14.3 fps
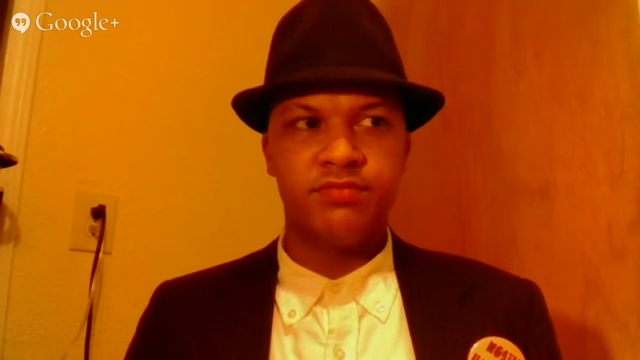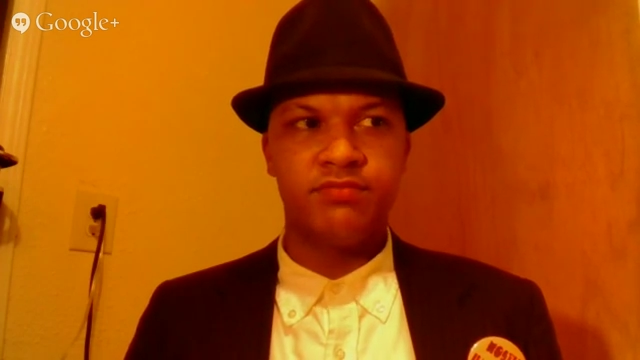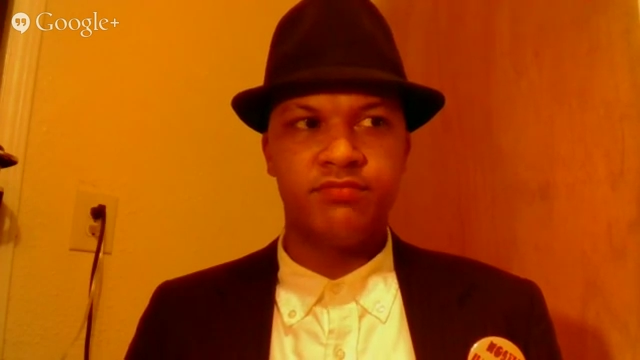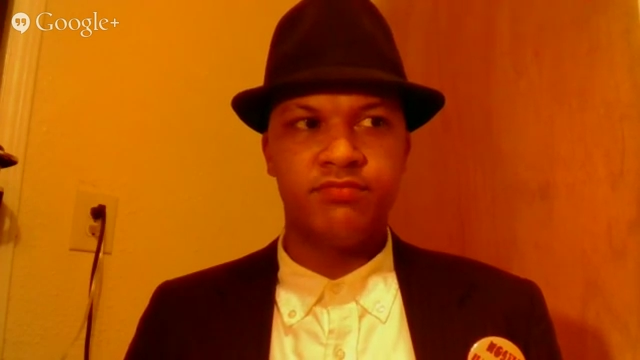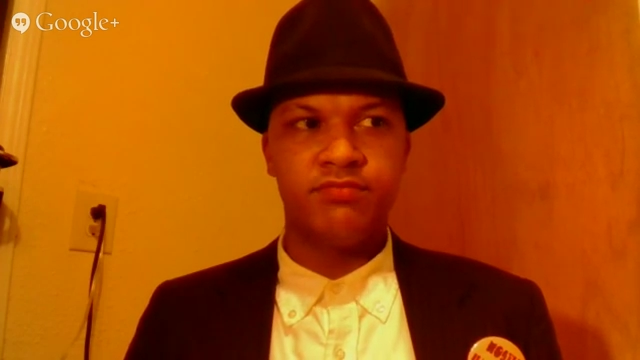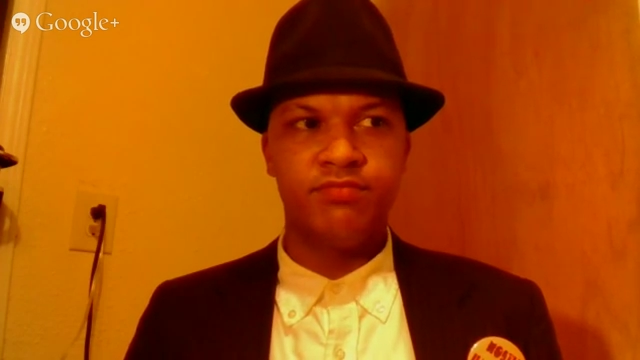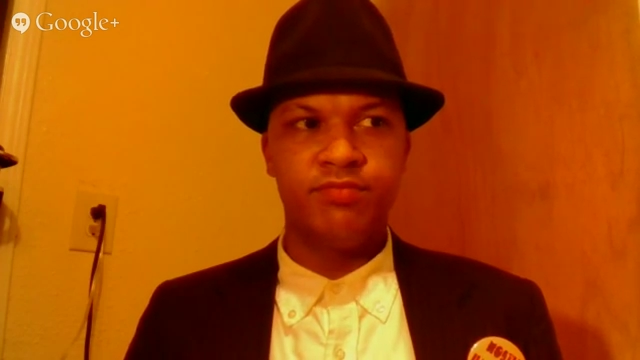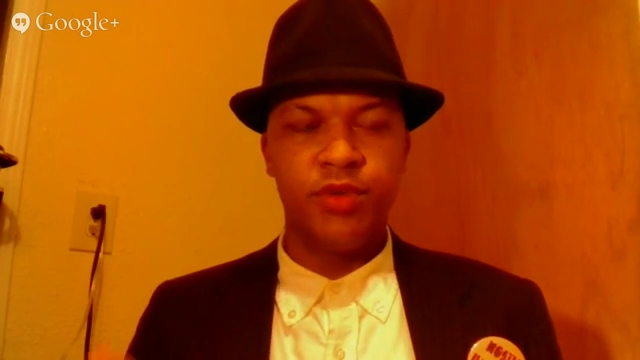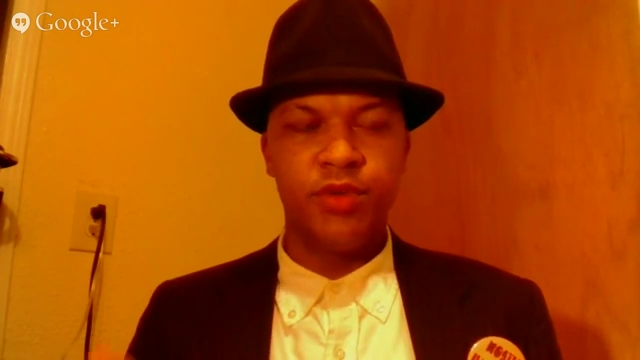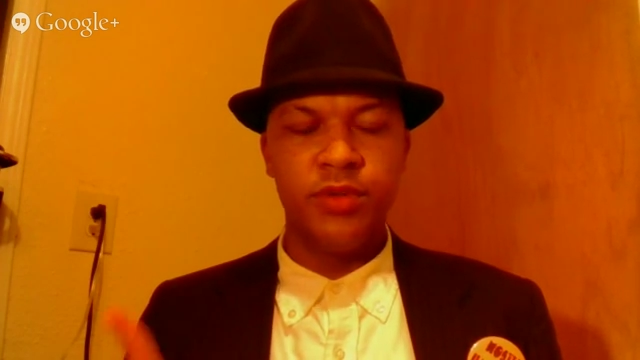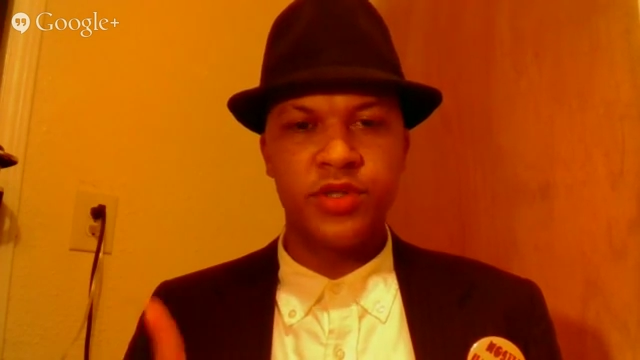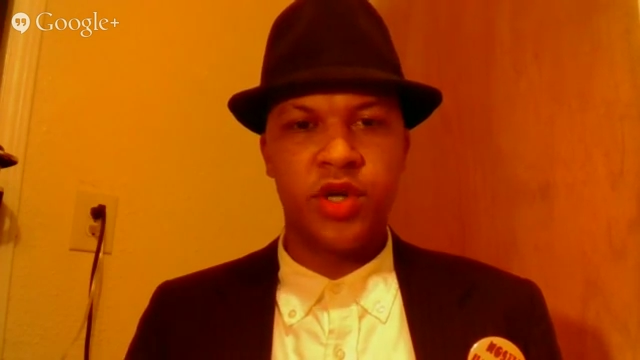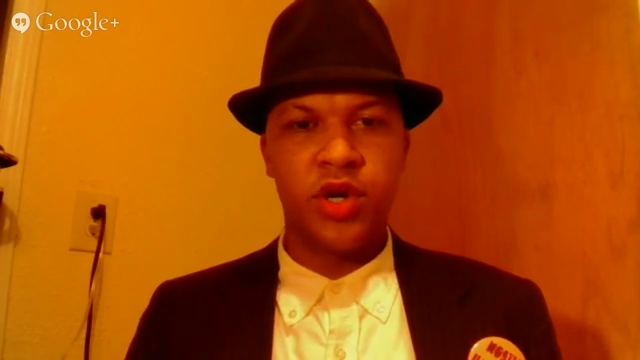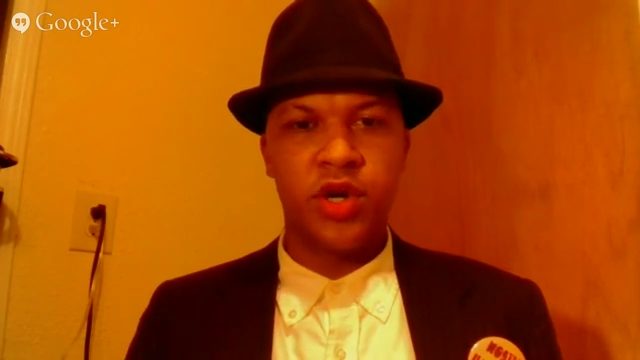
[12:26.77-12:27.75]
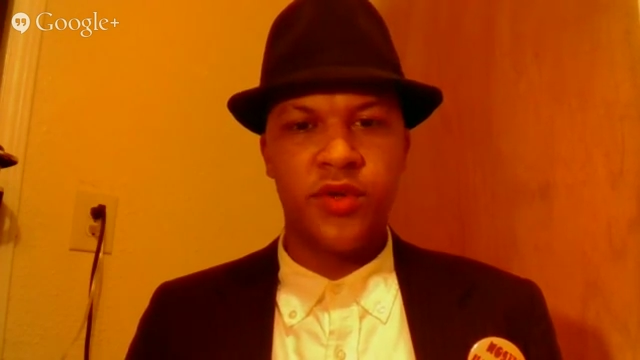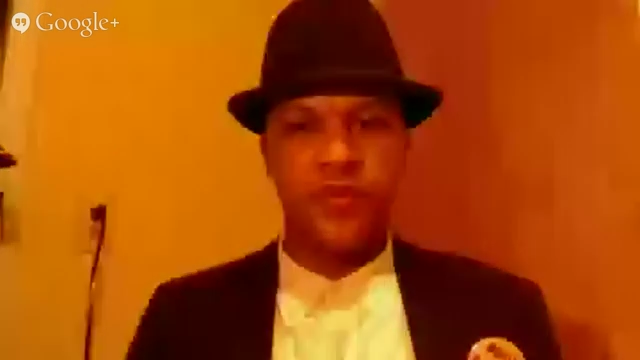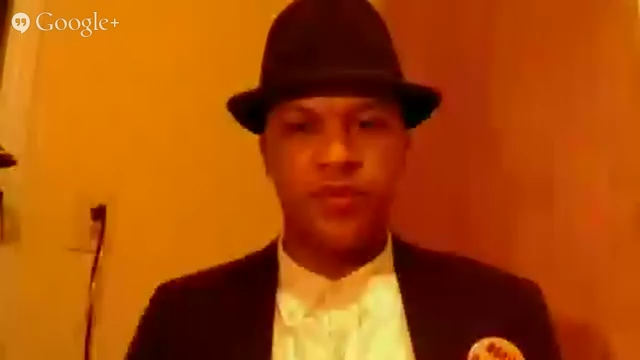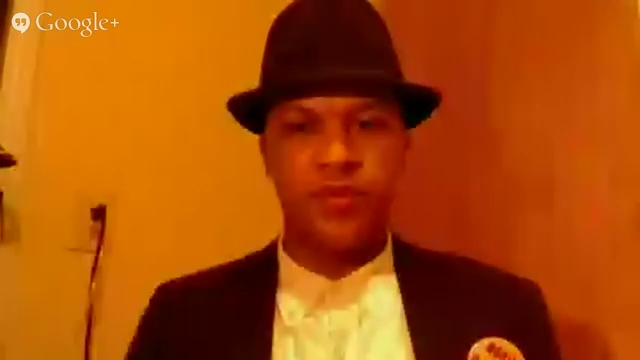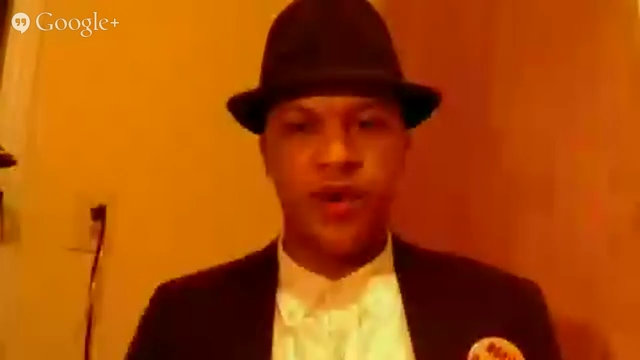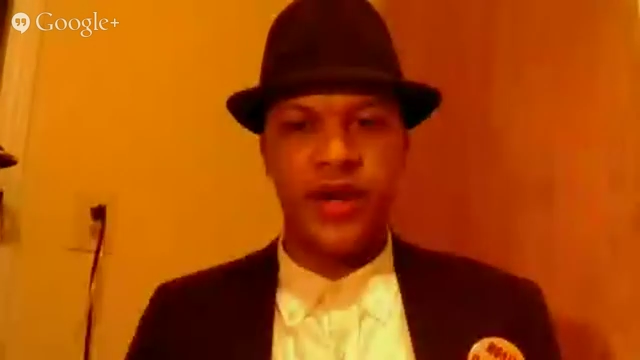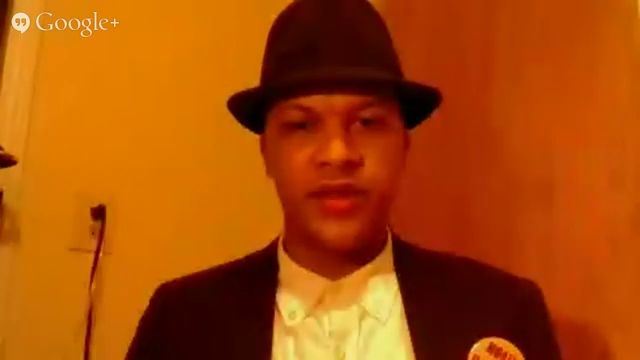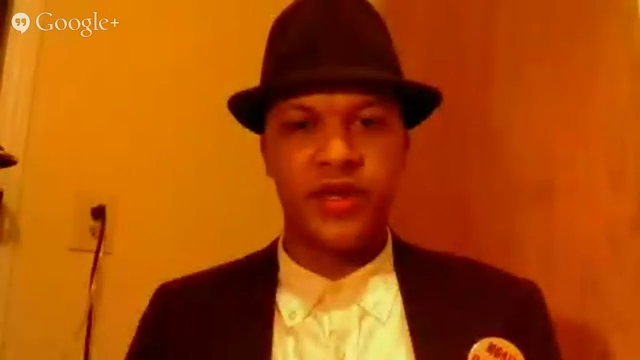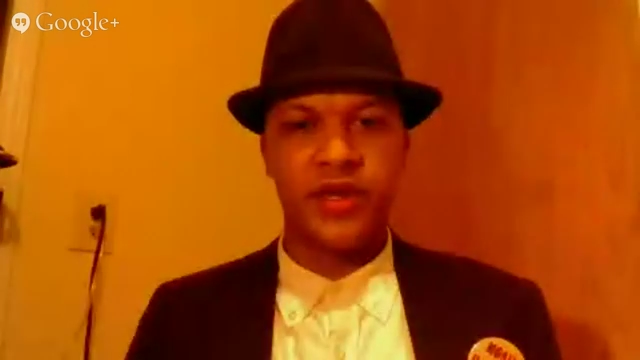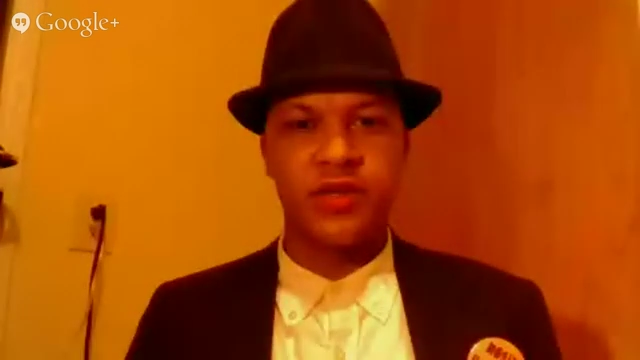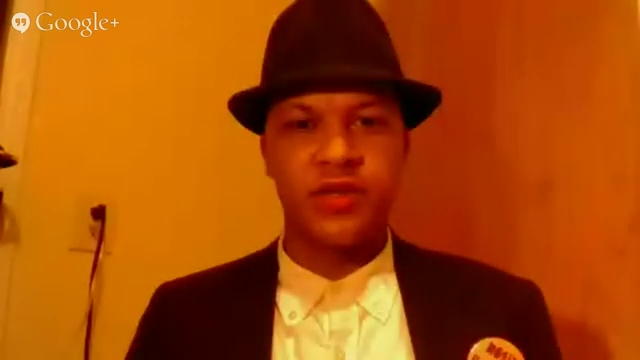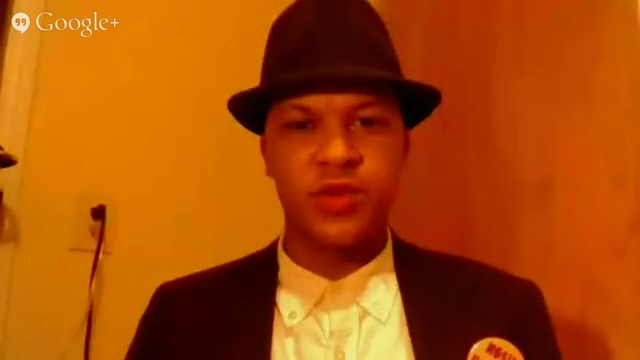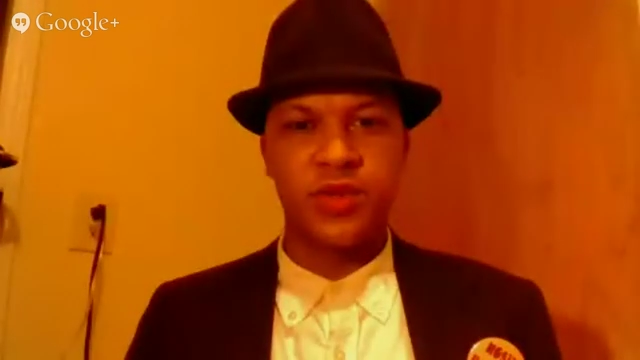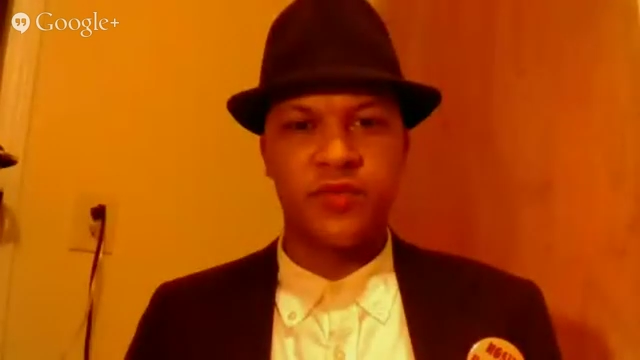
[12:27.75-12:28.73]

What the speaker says: pretty much all in the writing that comes with the fact